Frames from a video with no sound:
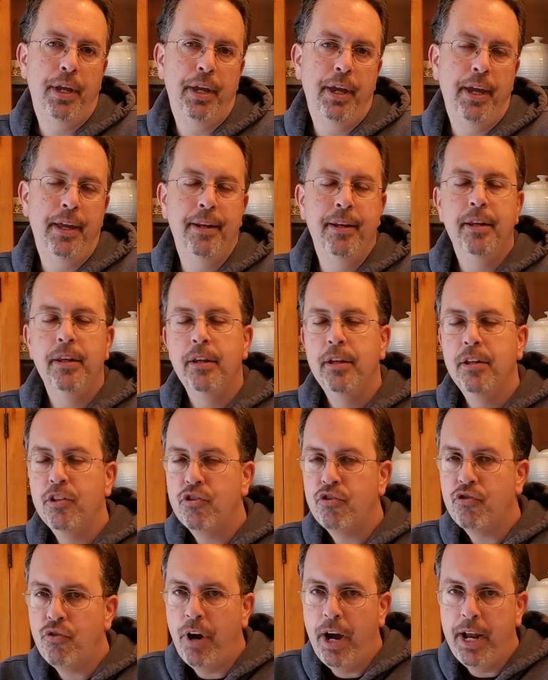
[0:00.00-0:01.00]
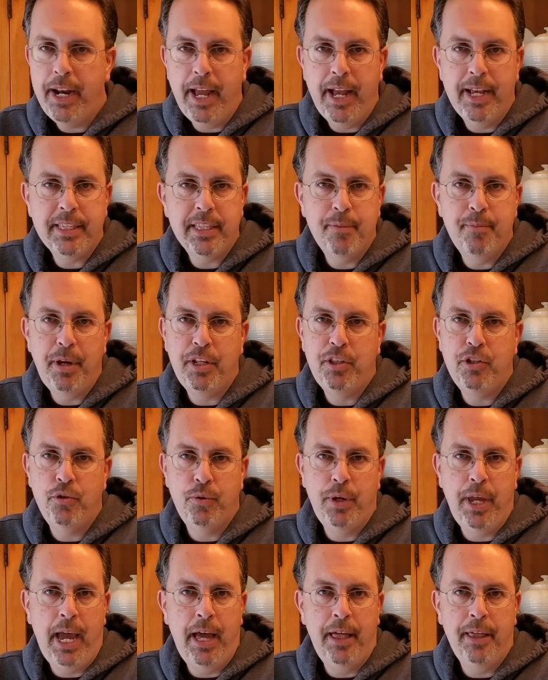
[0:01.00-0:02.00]
in, try to estimate 2
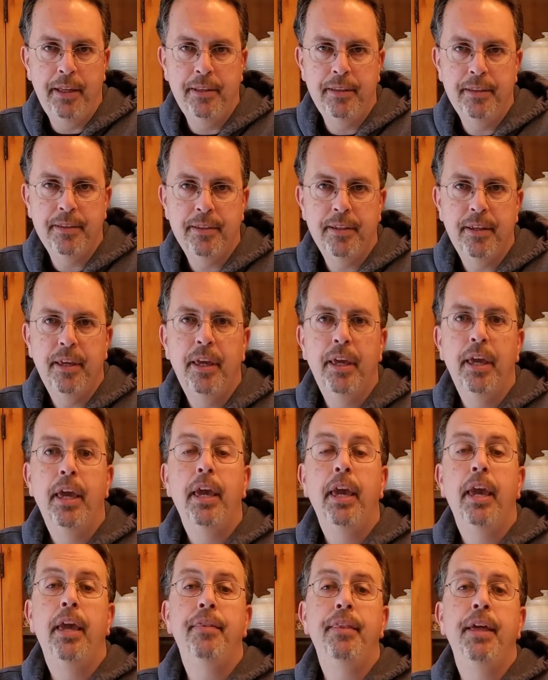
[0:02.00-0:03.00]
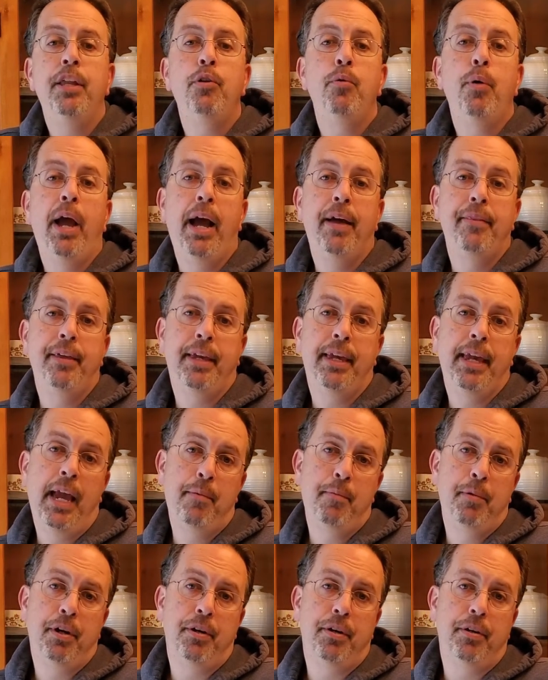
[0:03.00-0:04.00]
gallons, and then you add the
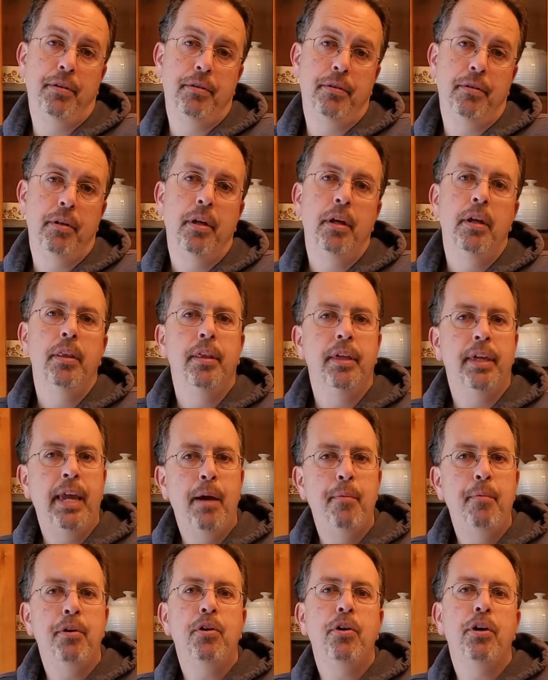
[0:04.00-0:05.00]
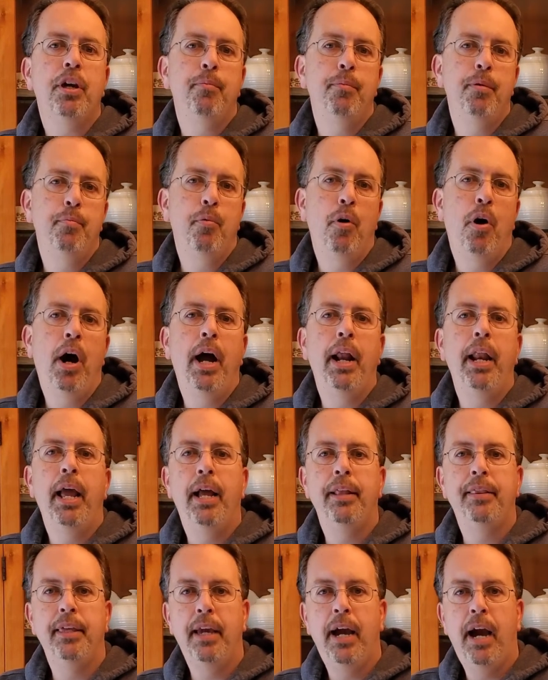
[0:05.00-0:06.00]
chemical. The chemical can be bought
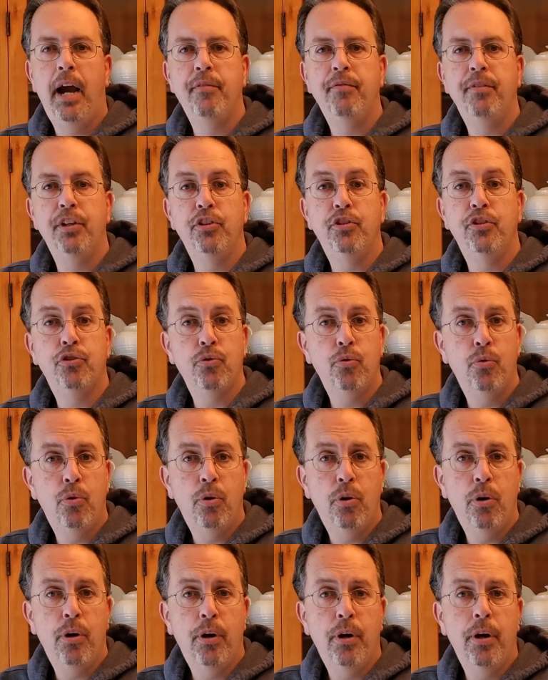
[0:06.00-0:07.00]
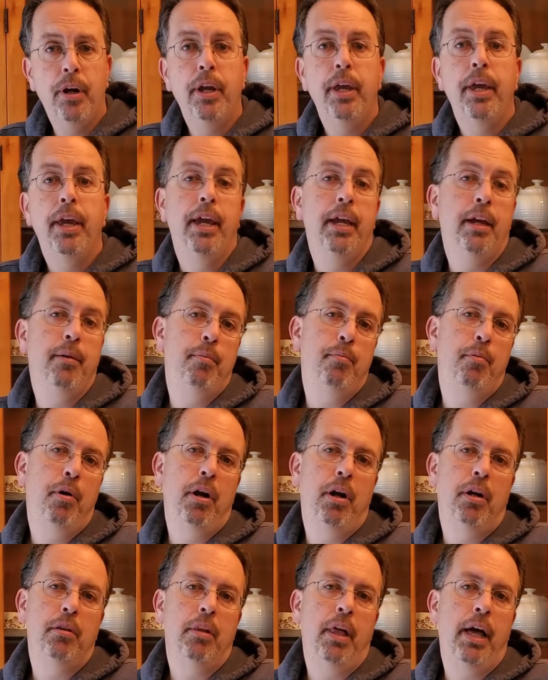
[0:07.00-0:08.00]
at the RV store, it can be
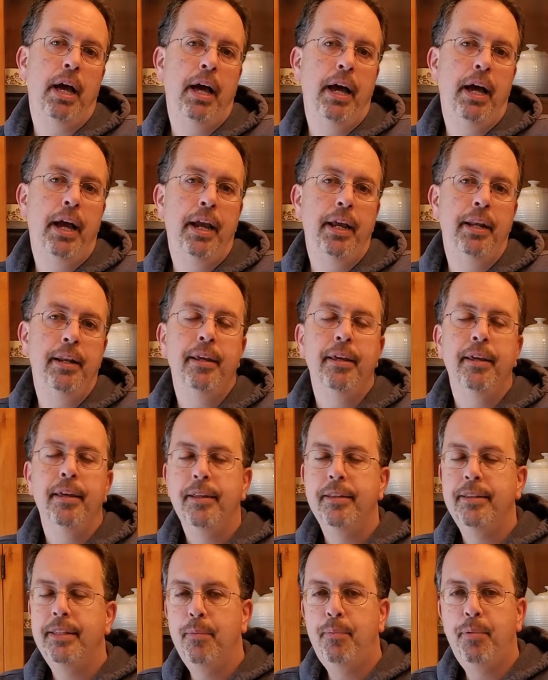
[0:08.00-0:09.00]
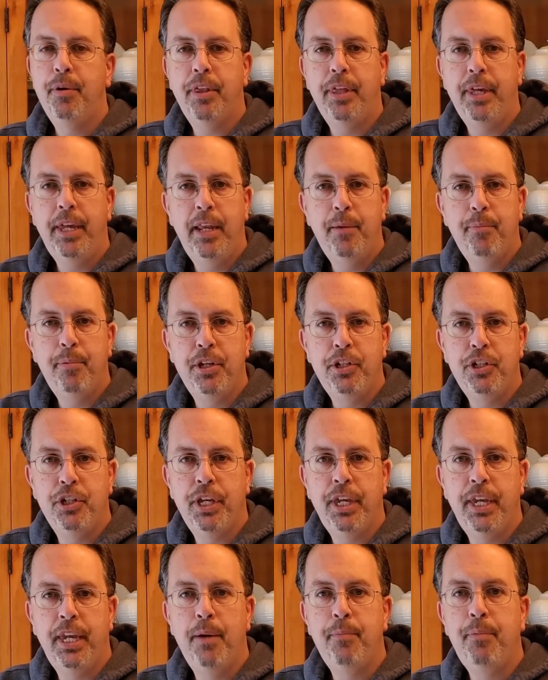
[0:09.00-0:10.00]
bought online. Typically, any place you're
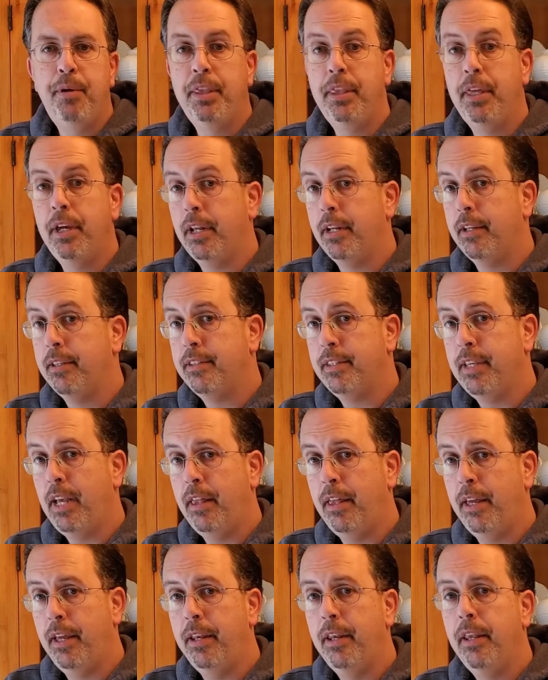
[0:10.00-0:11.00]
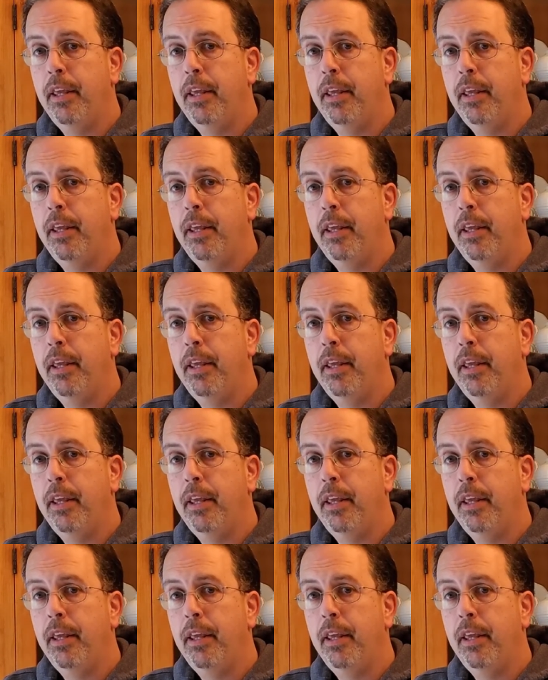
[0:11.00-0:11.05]
camping, they're going to sell it.